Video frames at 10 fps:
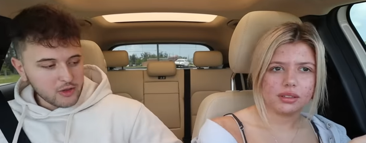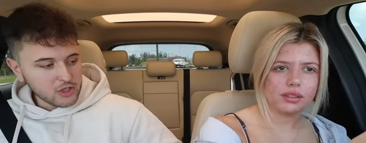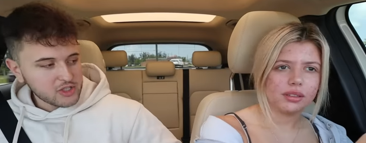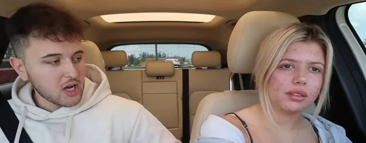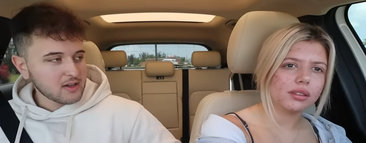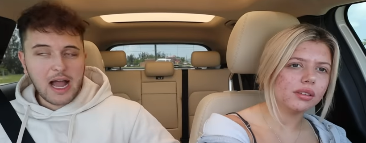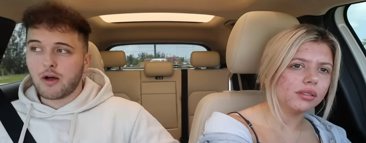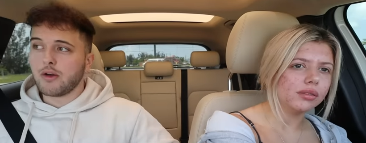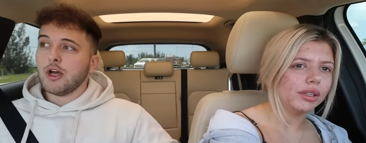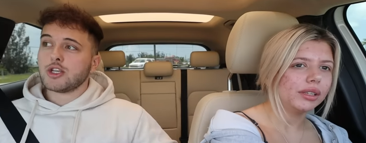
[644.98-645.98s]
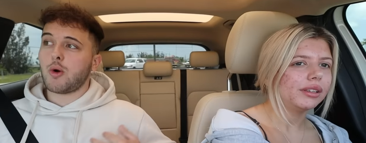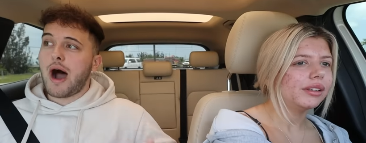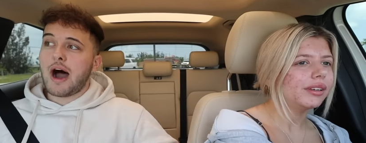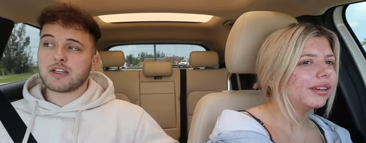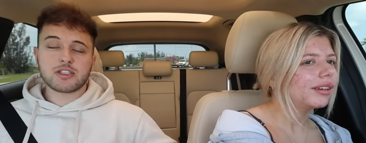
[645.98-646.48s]
Speaker 1: they're sucked down. So
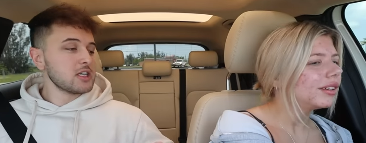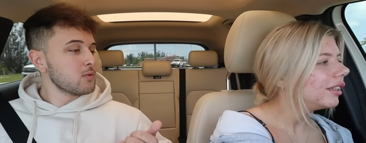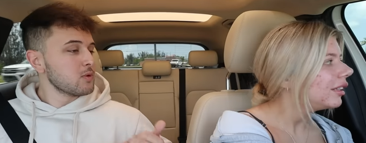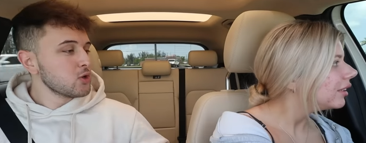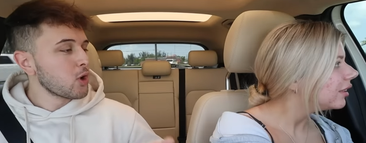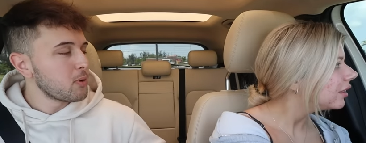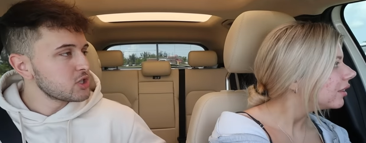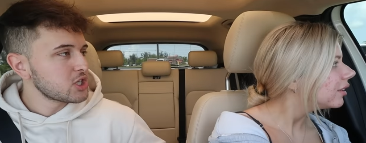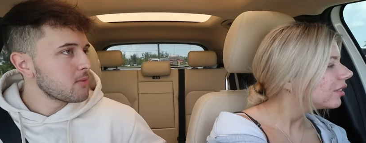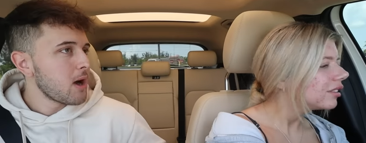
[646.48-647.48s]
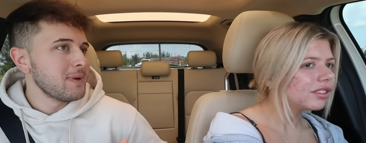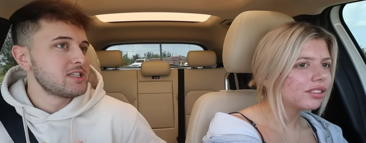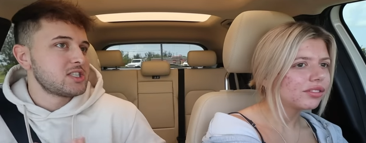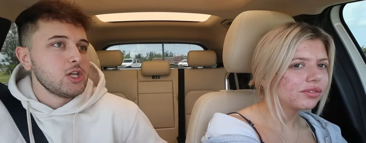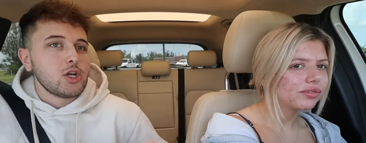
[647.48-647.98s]
honestly, when you are pushing them up,
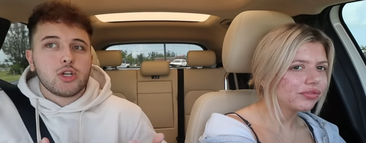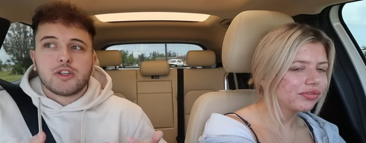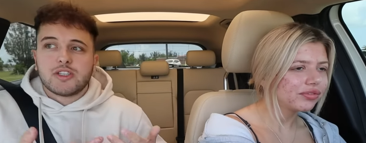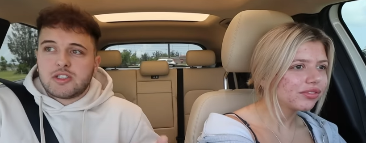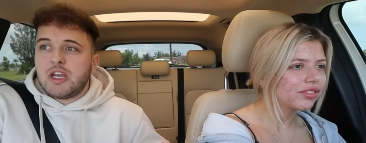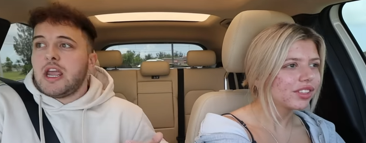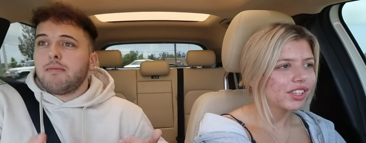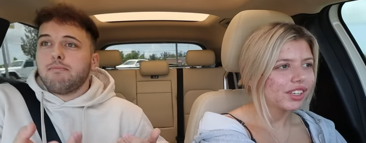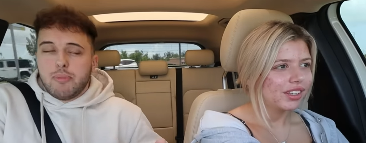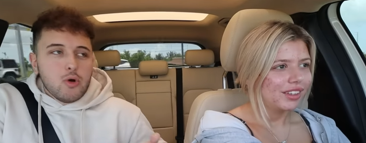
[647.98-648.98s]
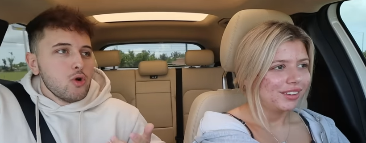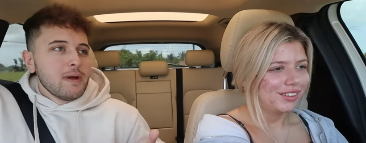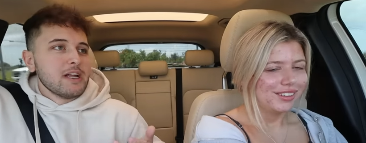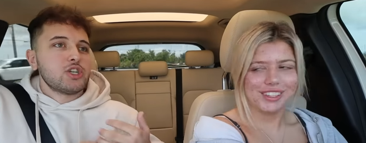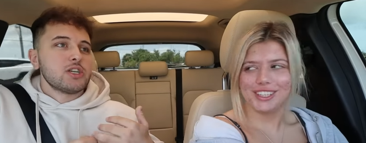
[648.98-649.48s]
it's still the same boob. It's